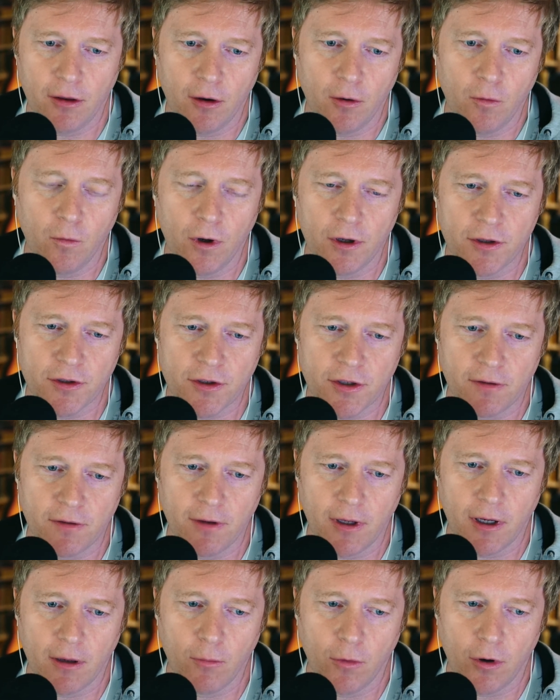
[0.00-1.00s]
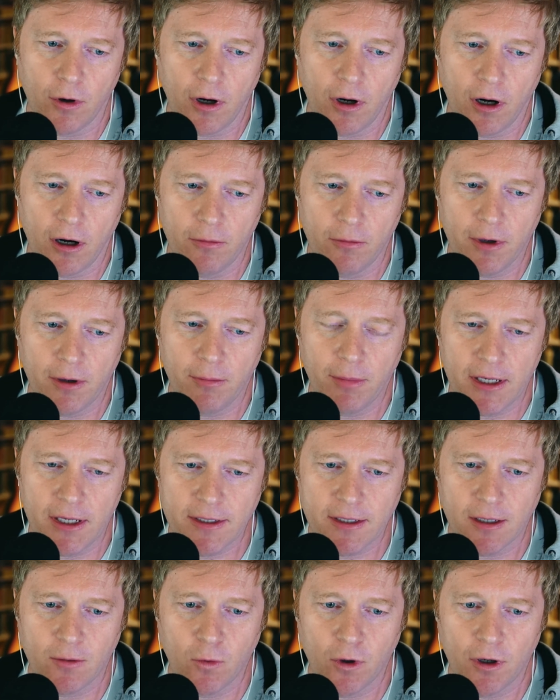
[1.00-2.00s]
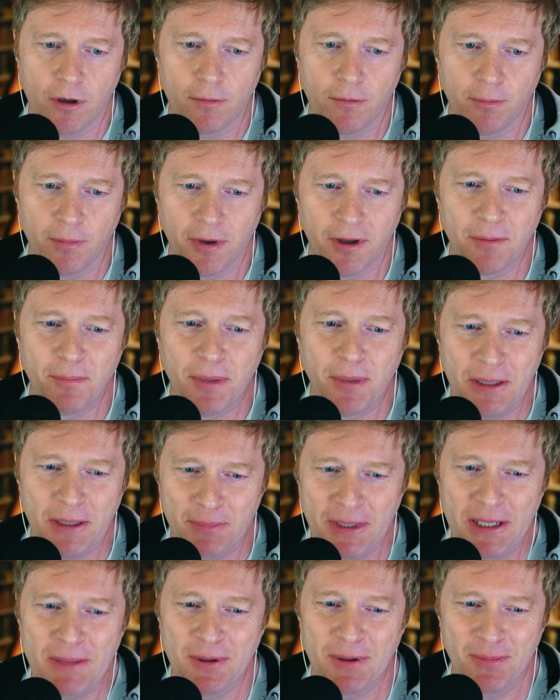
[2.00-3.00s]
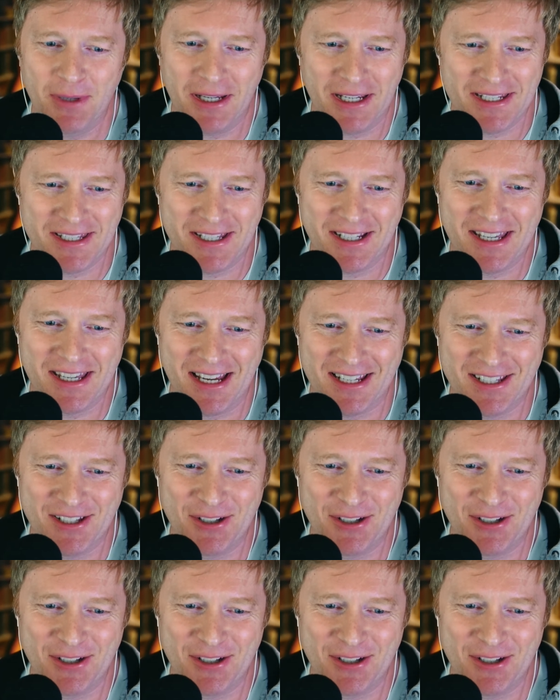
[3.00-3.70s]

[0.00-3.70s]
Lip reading: One sort of like more hardware based and one people based, I guess,